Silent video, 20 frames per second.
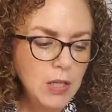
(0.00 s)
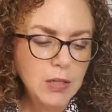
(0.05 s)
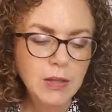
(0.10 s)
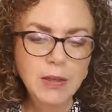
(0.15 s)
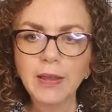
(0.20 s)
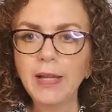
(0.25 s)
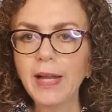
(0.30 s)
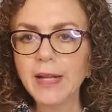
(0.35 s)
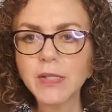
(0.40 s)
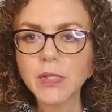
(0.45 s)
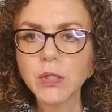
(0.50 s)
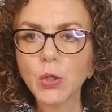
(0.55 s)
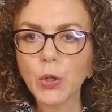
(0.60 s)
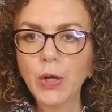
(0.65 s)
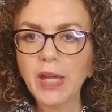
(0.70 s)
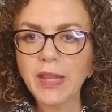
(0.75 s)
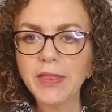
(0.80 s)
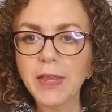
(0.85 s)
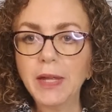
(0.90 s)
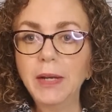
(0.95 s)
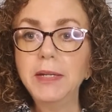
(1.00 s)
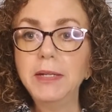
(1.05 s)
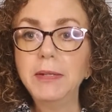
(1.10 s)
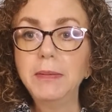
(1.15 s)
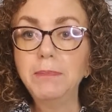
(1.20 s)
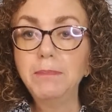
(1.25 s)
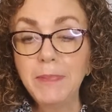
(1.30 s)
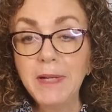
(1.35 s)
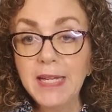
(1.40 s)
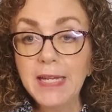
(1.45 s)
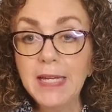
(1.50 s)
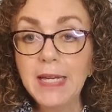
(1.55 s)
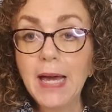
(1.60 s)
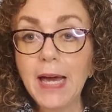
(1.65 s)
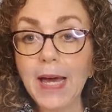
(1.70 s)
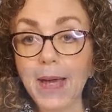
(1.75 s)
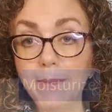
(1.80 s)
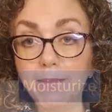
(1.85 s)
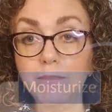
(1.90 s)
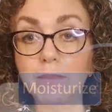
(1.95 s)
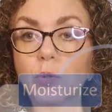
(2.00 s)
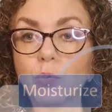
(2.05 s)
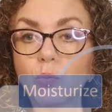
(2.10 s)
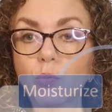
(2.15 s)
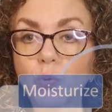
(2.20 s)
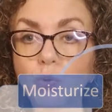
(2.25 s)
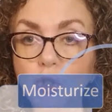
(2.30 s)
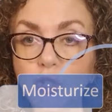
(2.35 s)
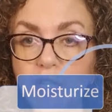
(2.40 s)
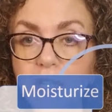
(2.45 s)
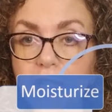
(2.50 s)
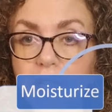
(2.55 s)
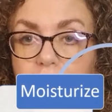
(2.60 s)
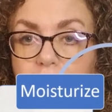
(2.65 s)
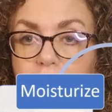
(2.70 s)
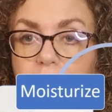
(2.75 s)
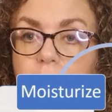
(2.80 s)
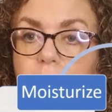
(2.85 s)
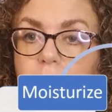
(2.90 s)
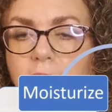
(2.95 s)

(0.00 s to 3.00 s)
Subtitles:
Let's look at the PM routine.